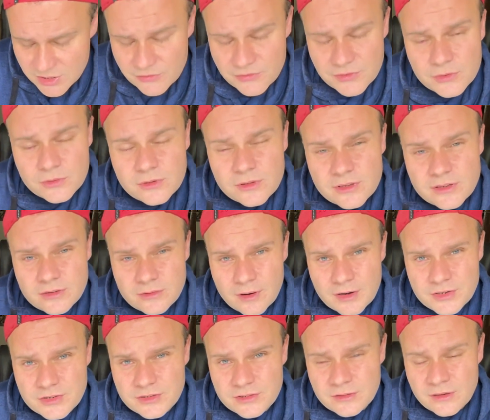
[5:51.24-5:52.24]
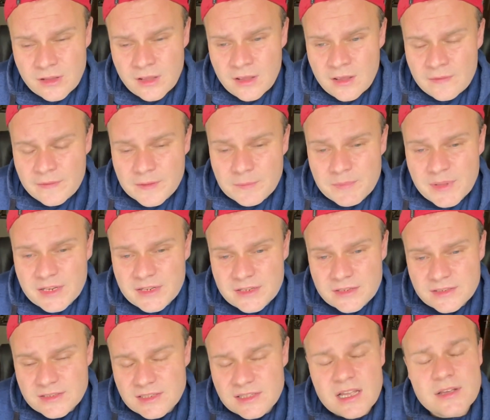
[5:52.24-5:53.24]
if you learn Russian, many
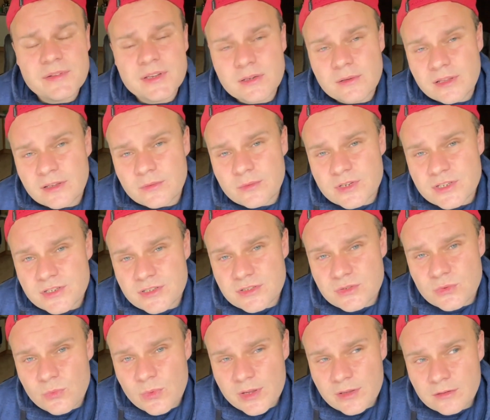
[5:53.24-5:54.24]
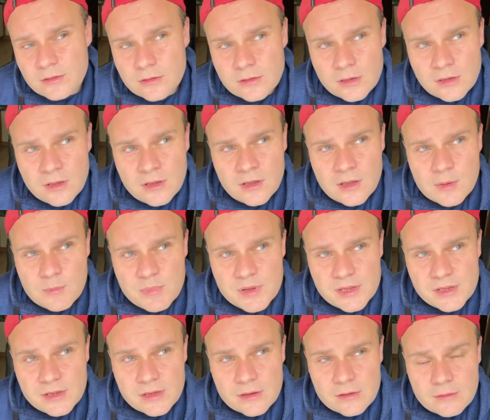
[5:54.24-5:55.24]
Slavic languages will
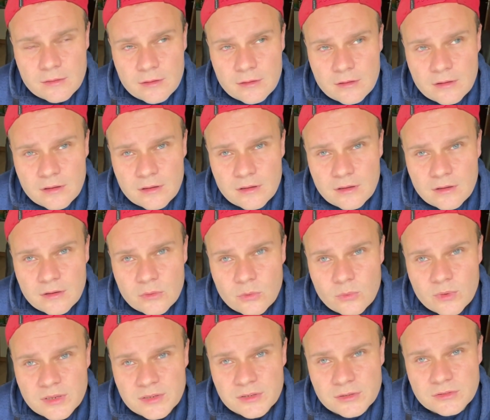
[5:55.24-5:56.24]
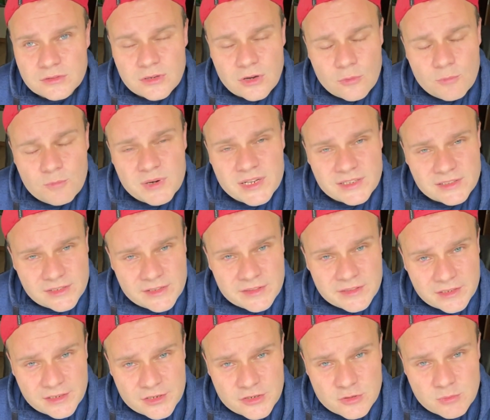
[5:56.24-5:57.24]
be, well, not completely
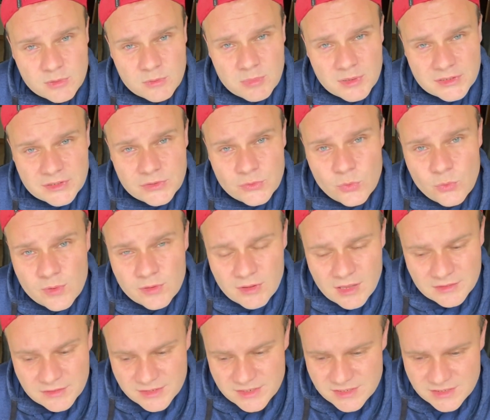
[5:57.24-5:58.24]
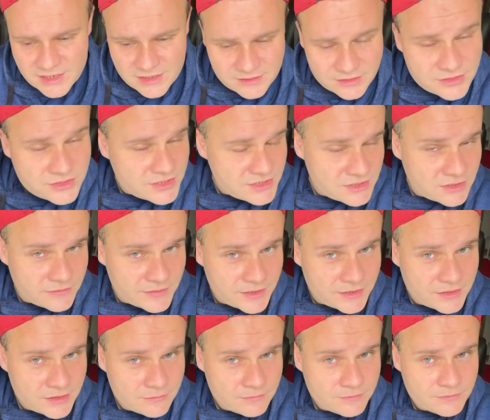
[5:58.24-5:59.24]
intelligible, but you will understand the gist of
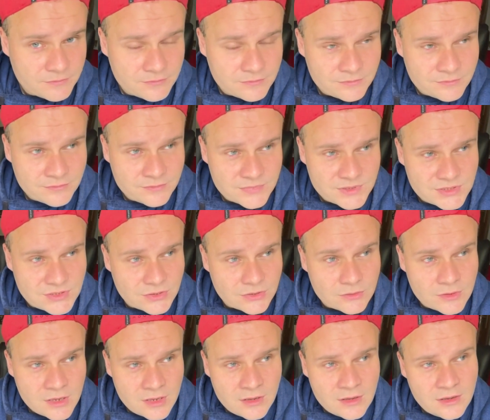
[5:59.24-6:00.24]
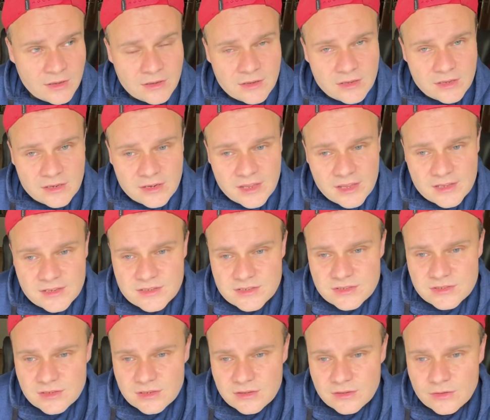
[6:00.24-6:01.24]
it. So, in
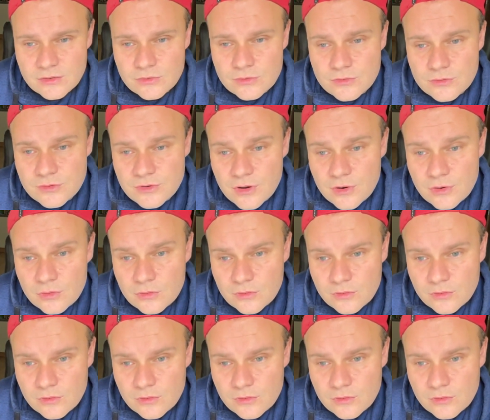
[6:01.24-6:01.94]
case you know